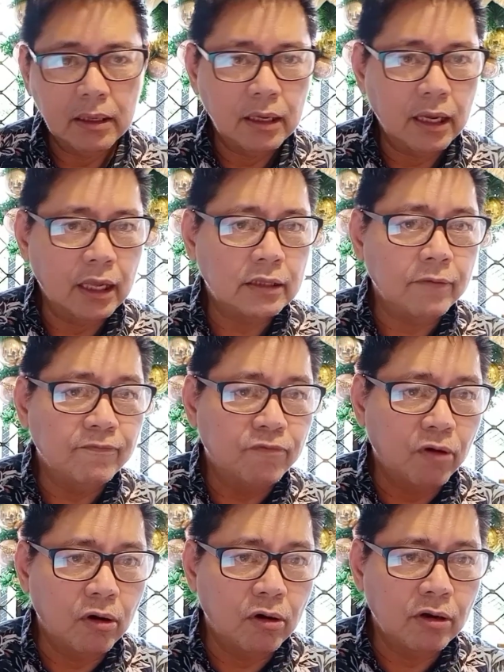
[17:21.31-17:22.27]
It
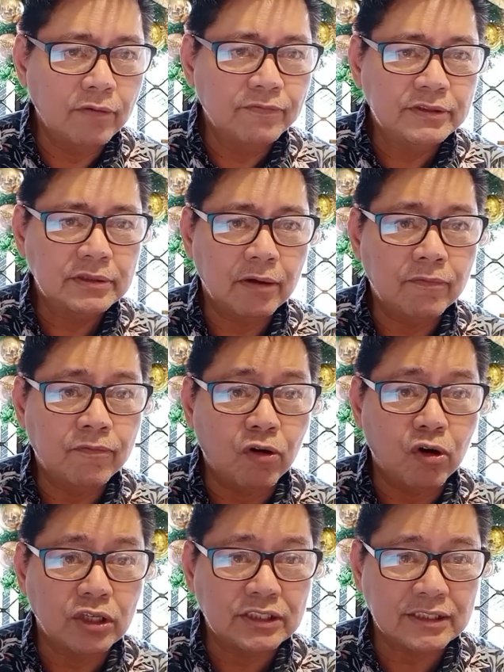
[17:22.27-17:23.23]
involves
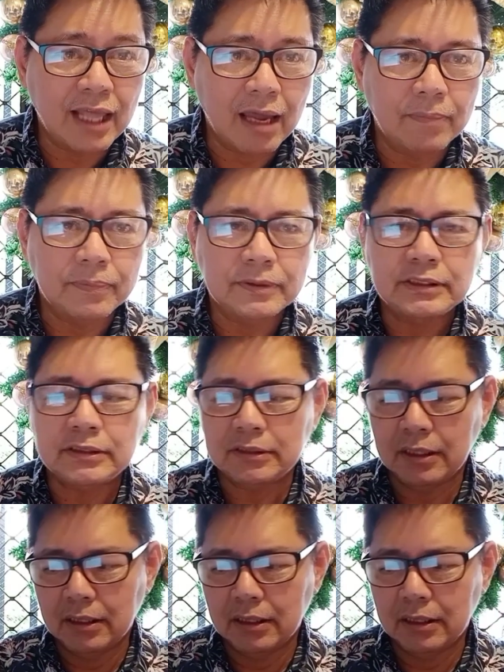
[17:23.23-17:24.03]
4 steps.